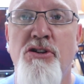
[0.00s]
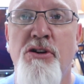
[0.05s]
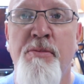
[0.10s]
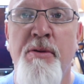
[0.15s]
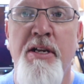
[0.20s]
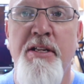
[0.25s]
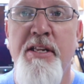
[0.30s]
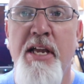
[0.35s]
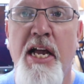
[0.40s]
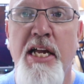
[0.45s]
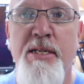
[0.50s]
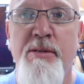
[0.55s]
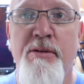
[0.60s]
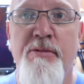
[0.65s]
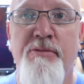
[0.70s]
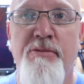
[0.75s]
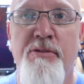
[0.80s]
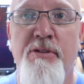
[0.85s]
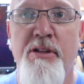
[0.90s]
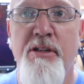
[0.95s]
trimming
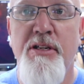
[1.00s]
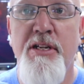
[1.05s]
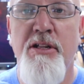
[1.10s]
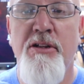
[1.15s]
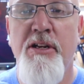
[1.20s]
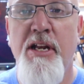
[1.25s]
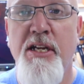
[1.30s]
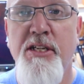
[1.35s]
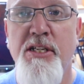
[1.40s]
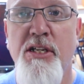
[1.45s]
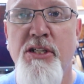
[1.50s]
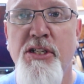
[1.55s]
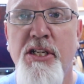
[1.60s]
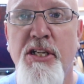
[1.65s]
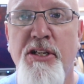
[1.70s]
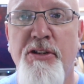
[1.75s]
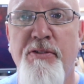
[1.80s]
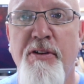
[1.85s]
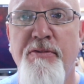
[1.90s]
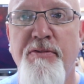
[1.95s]
attachment for the Dillon
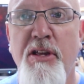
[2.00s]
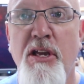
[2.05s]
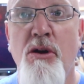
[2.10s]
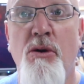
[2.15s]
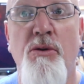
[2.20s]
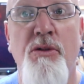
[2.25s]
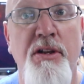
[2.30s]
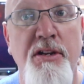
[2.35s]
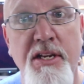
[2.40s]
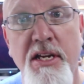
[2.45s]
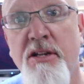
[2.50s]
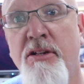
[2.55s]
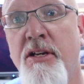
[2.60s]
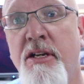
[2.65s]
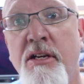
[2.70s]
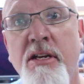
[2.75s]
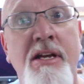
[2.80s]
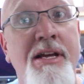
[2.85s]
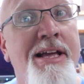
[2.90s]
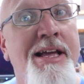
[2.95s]
XL650, or the
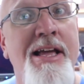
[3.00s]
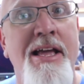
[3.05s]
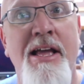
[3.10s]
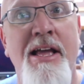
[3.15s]
Dillon